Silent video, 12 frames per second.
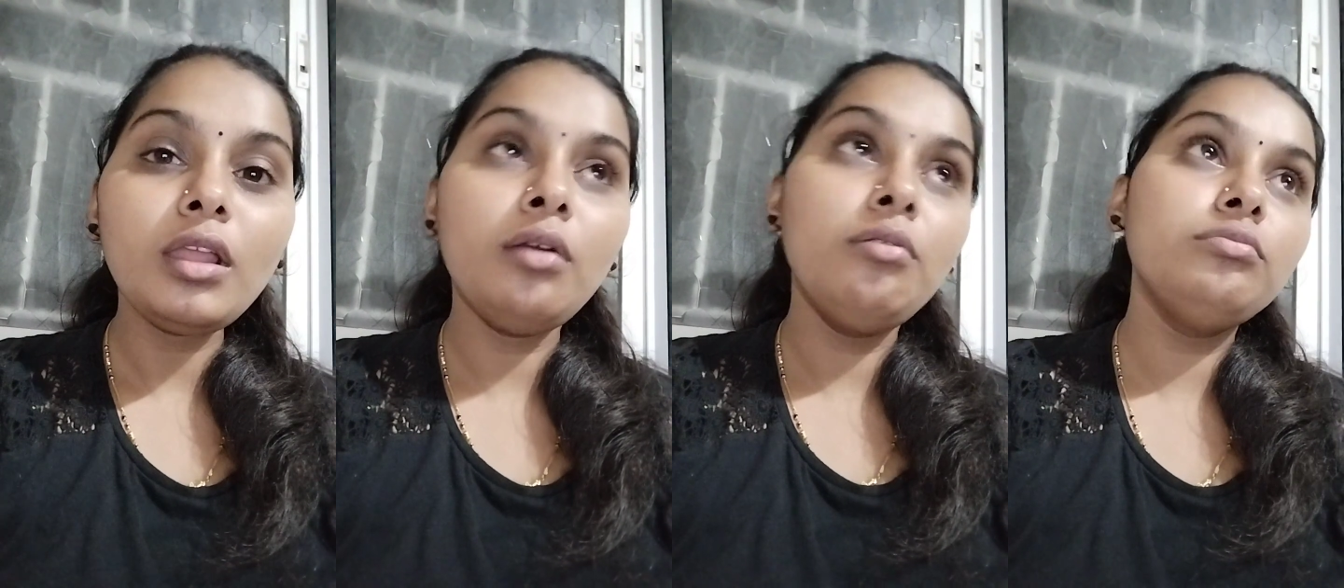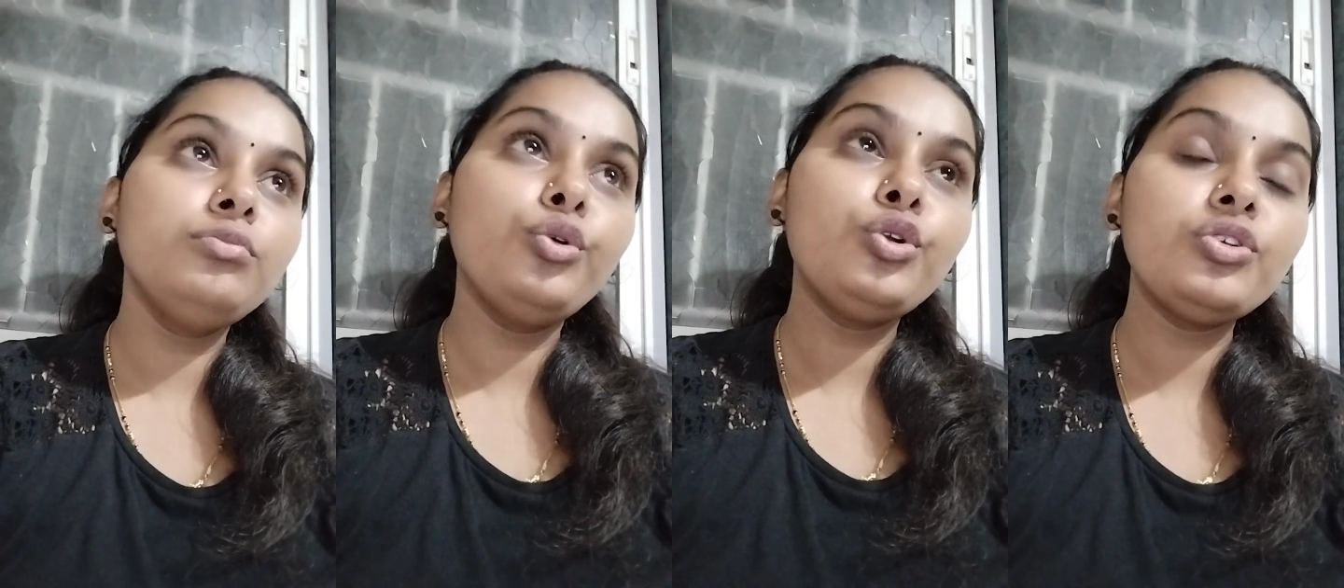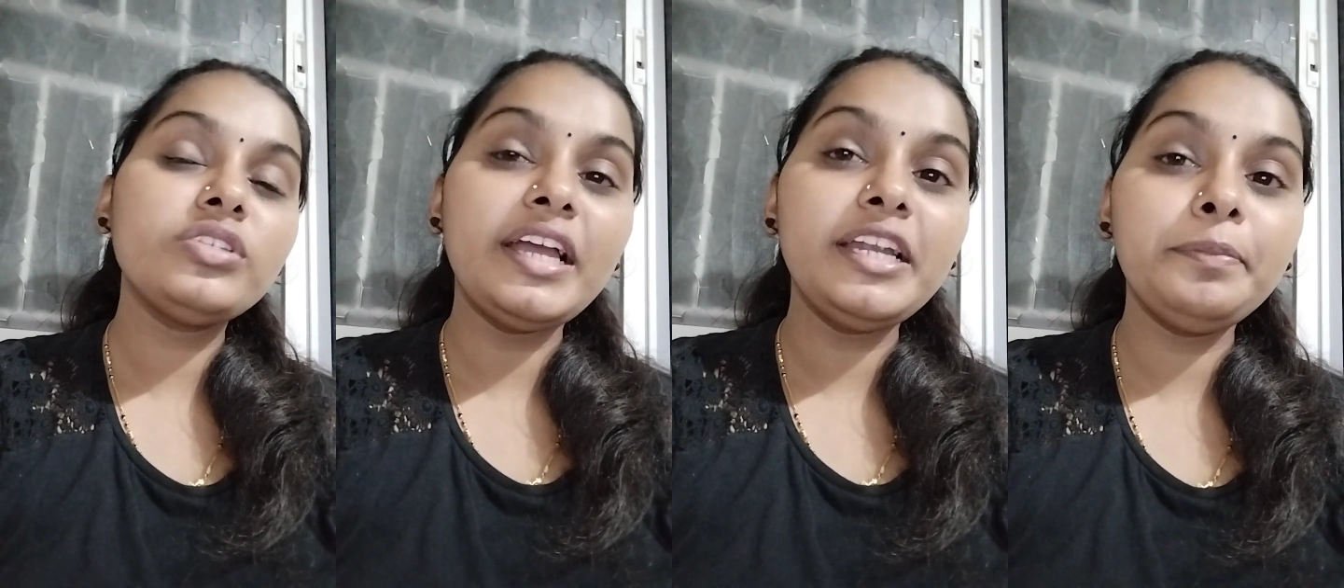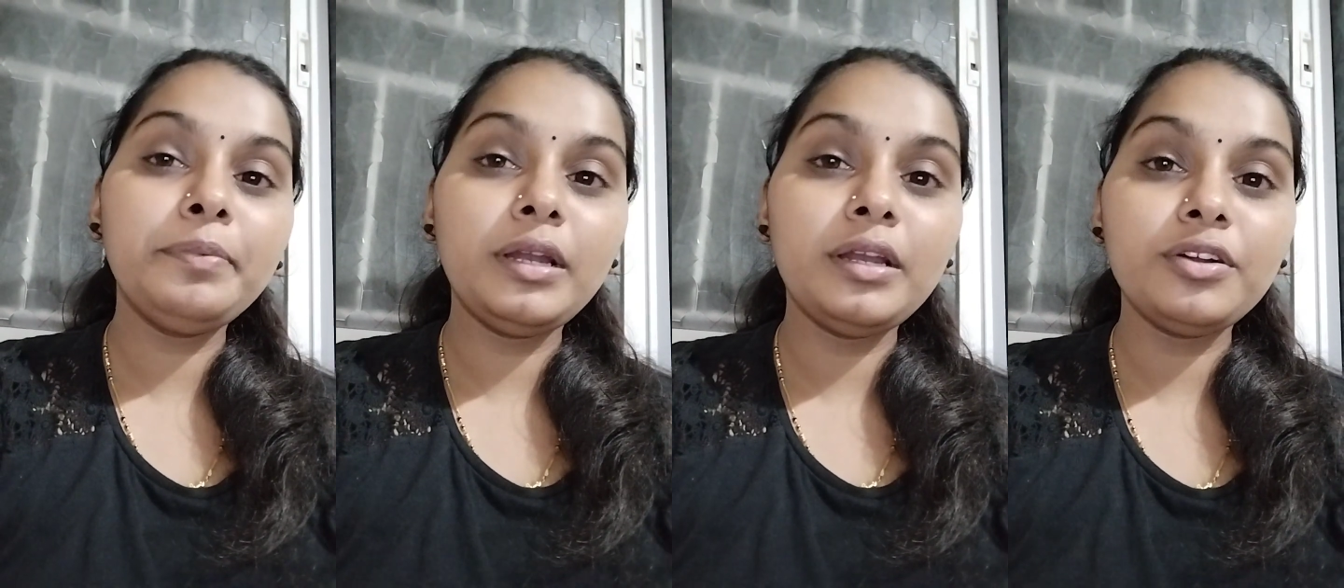monocyte
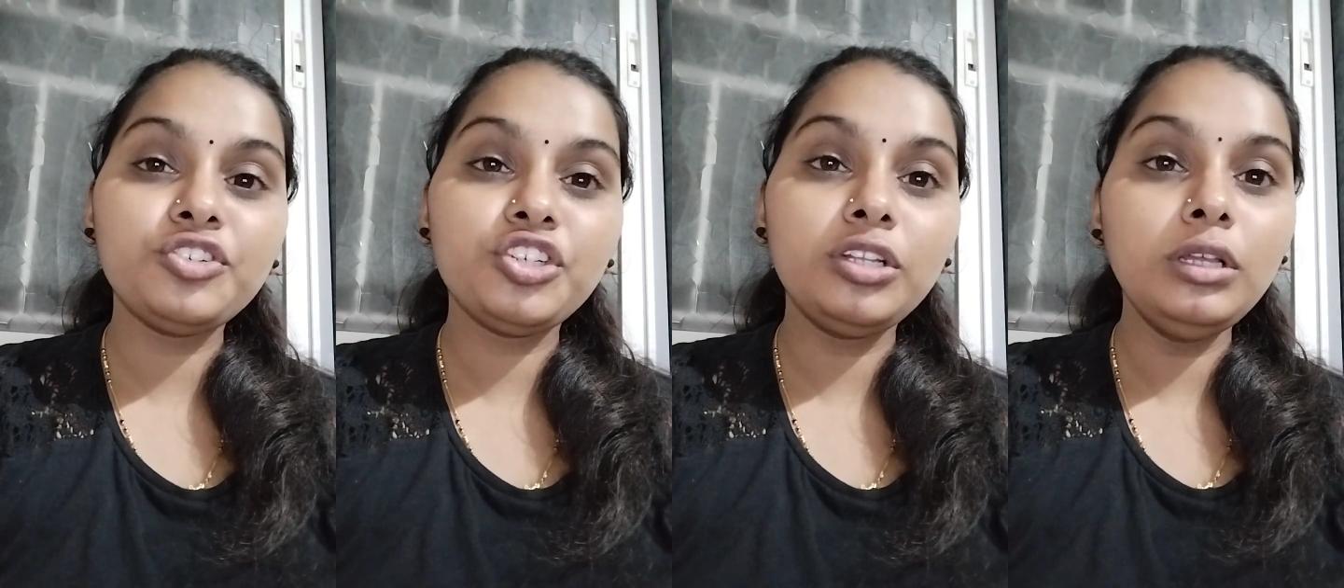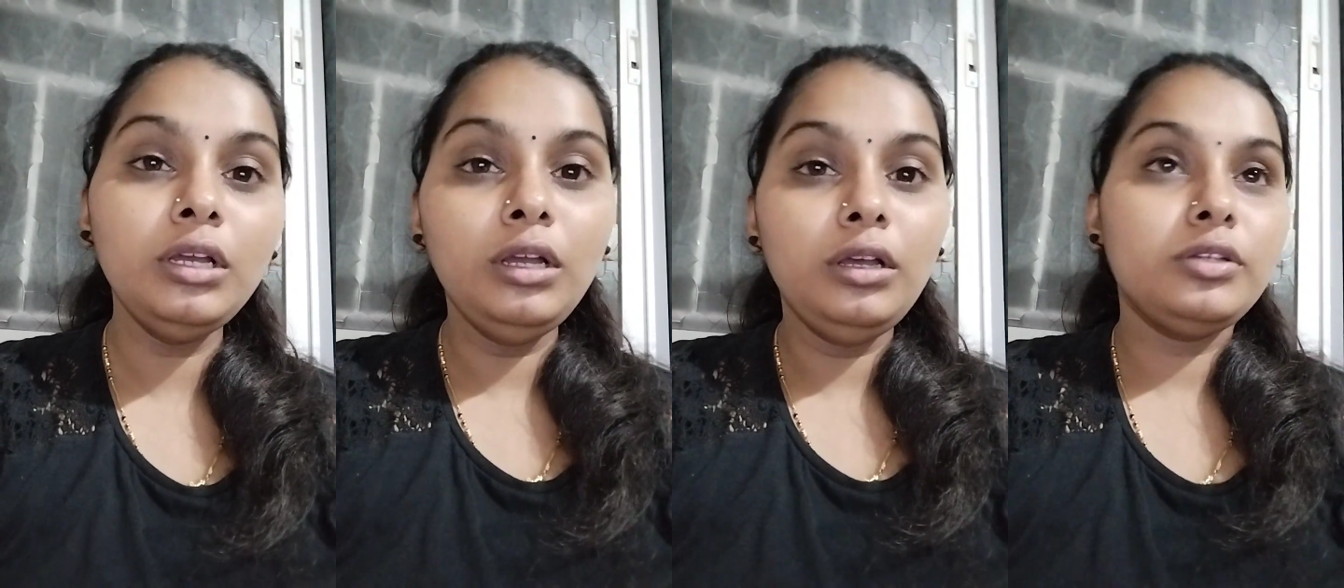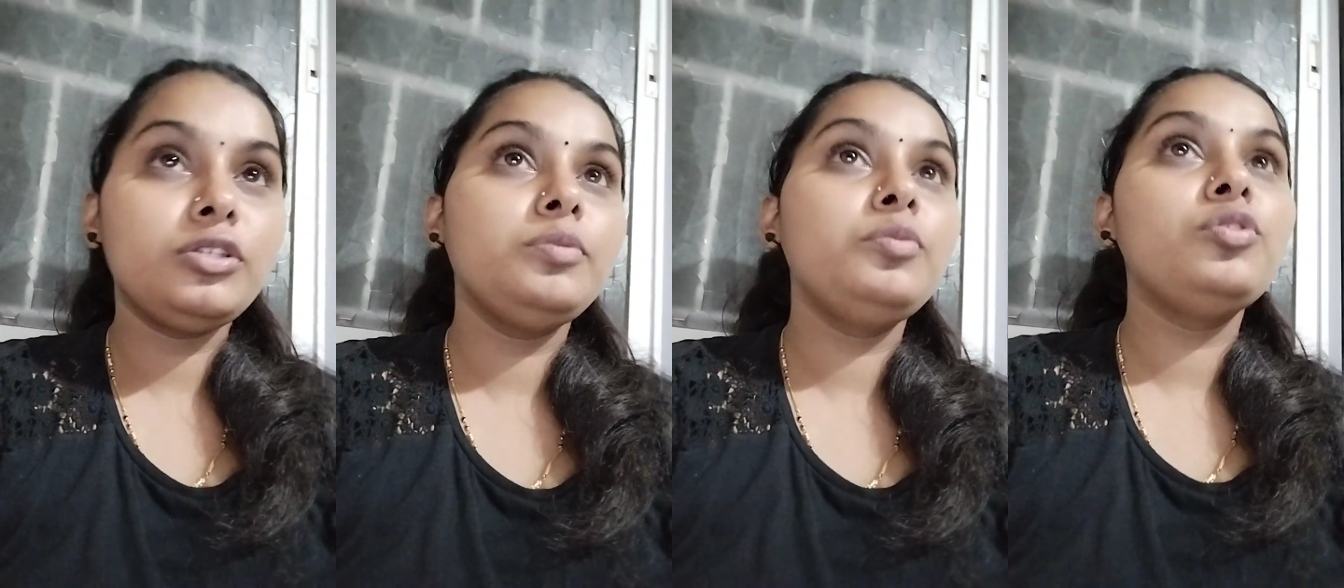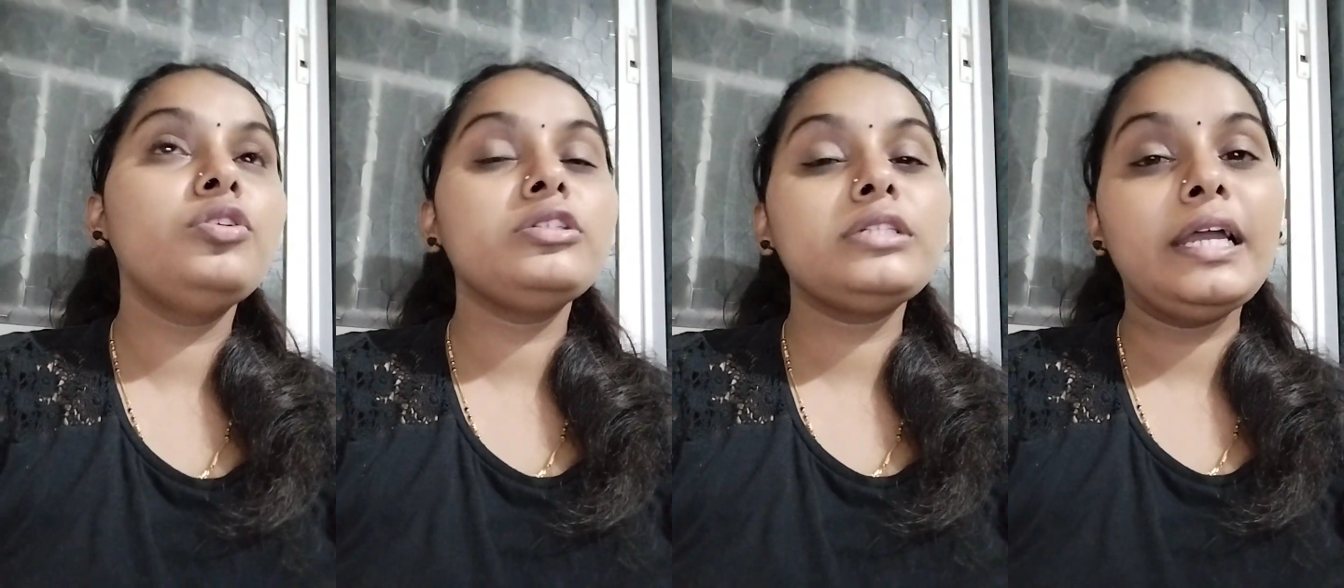production. So
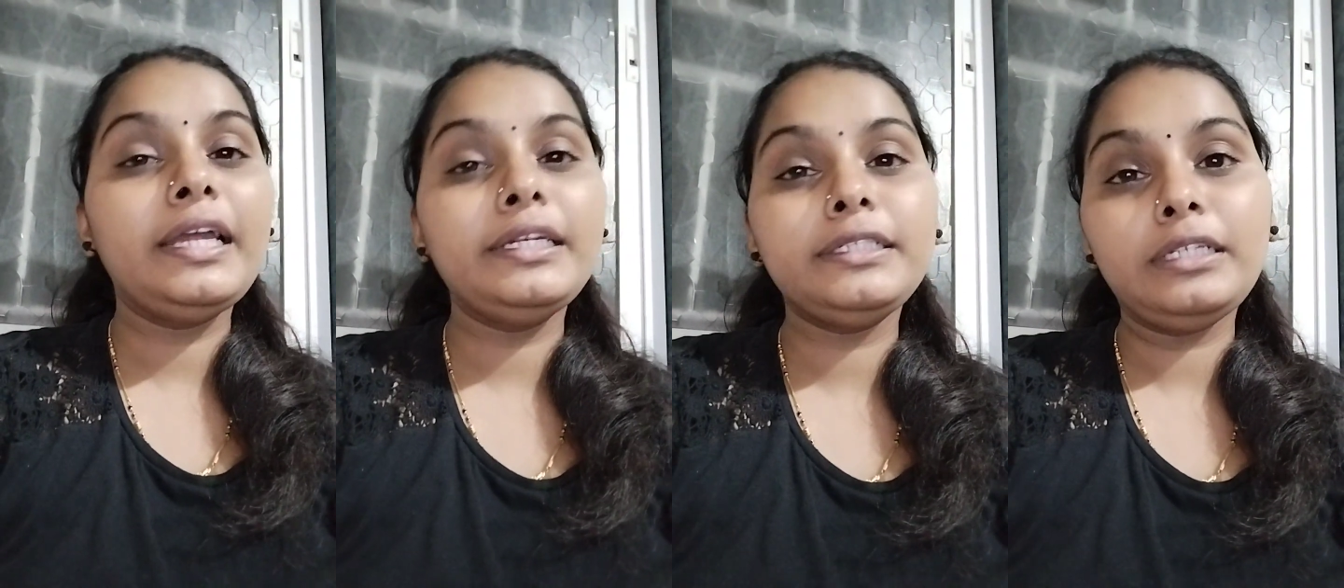monocyte